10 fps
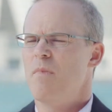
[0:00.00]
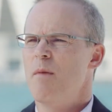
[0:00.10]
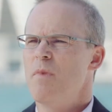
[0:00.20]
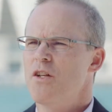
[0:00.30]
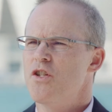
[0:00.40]

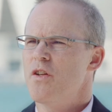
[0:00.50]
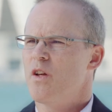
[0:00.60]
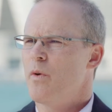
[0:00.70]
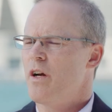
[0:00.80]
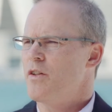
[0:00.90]
I'm not sure
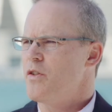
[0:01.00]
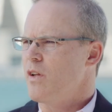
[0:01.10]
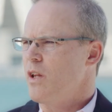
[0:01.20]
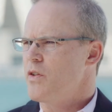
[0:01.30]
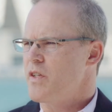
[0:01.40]
that we are too
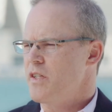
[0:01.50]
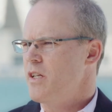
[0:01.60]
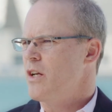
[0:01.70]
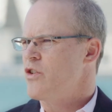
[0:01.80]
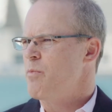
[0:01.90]
close to
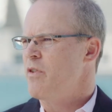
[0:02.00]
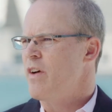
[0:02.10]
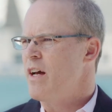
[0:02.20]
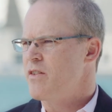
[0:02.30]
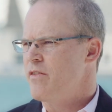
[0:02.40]
seeing a
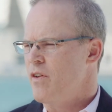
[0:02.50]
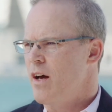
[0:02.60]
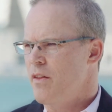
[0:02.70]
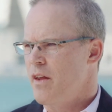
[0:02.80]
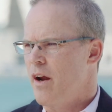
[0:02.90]
Tripadvisor for
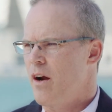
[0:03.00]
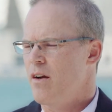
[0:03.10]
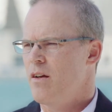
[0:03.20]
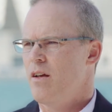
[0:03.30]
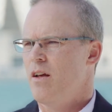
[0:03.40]

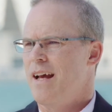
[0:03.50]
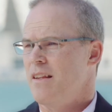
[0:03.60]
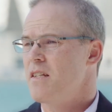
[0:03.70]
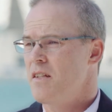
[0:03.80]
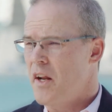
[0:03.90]
healthcare, at
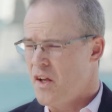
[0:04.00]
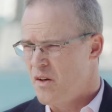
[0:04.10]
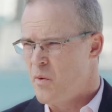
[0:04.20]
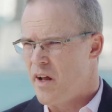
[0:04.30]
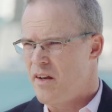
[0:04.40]
least not a
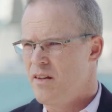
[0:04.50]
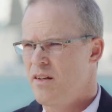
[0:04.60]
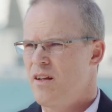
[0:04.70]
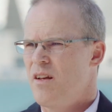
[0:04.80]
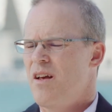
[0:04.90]
good one,
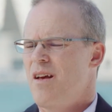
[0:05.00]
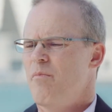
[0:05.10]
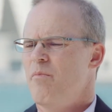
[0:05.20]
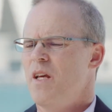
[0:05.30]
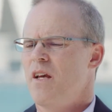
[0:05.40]

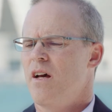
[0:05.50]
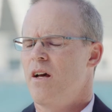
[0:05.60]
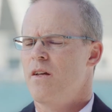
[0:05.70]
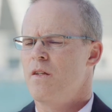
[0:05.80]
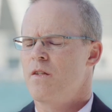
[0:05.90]

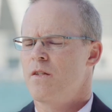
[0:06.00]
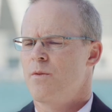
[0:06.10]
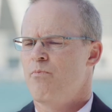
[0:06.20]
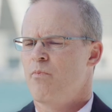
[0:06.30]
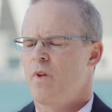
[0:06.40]

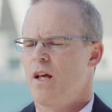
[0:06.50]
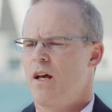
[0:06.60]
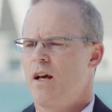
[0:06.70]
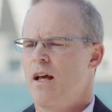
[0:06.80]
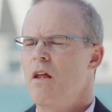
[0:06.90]
because
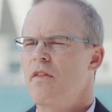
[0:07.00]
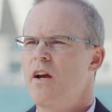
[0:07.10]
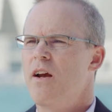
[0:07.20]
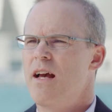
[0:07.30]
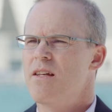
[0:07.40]

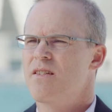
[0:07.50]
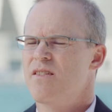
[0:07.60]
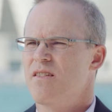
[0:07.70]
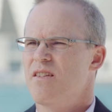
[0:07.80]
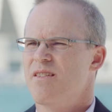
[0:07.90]
healthcare
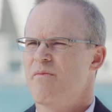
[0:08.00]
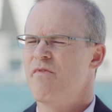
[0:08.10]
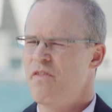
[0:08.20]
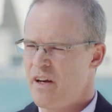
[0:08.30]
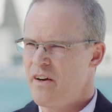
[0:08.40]
has some
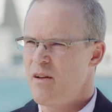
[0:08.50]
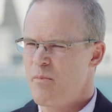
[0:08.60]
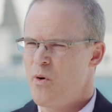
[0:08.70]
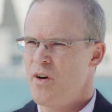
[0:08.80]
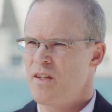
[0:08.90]
very
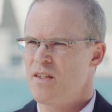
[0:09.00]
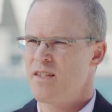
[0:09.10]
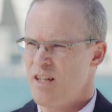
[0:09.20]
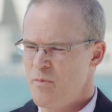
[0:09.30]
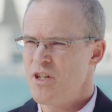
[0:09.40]
important
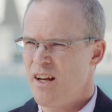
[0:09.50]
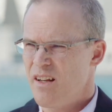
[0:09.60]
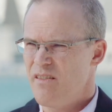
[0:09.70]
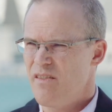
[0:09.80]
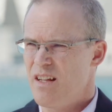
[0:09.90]

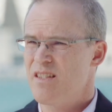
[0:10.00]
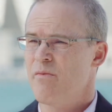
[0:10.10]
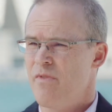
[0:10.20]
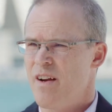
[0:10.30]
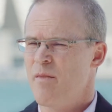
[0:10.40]
subjective and
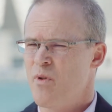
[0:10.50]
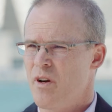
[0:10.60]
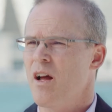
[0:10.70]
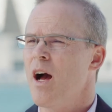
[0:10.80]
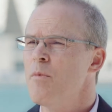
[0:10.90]
some very
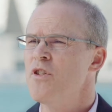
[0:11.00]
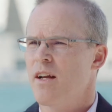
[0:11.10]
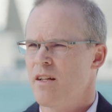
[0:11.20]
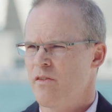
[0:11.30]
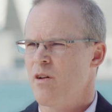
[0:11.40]
important
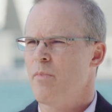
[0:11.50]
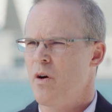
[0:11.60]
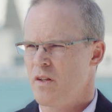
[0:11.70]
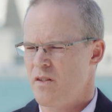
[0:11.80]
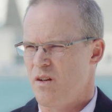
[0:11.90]
objective
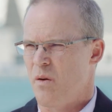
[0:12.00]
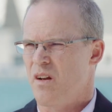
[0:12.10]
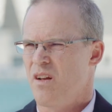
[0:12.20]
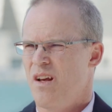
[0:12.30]
components to it.